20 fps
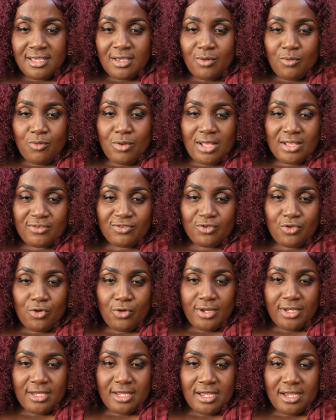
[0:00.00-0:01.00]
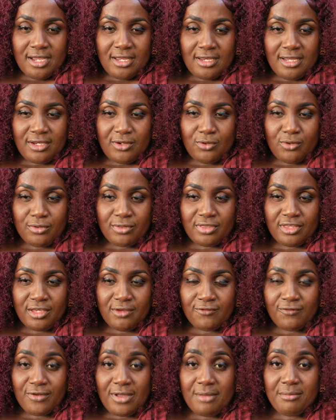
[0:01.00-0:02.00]
what's going on? I don't see a
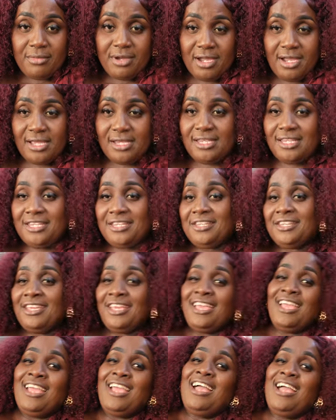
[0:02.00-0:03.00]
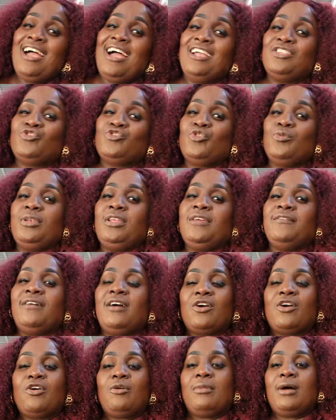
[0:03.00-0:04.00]
from morning. And she
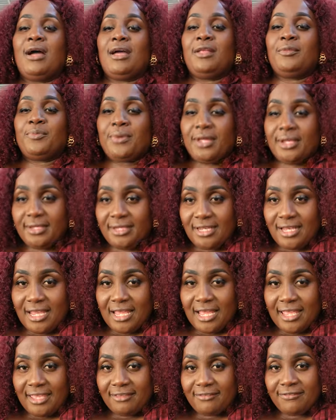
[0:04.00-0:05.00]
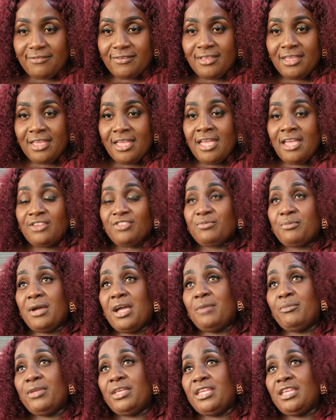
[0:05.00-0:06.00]
never come on on the live. So,
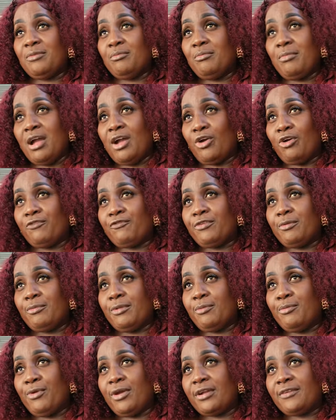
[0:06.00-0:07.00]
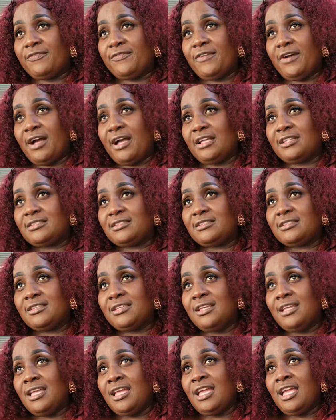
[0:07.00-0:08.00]
mom, I eat mango for my breakfast.
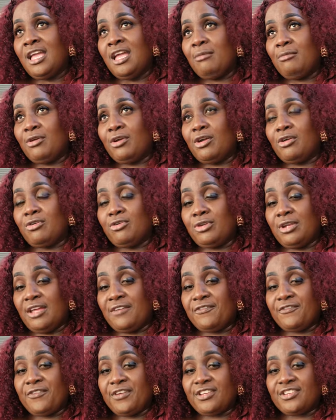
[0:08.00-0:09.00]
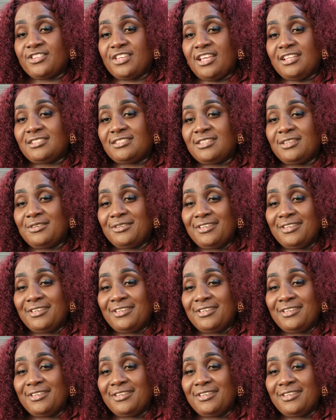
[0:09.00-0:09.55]
girl on a fresh and say,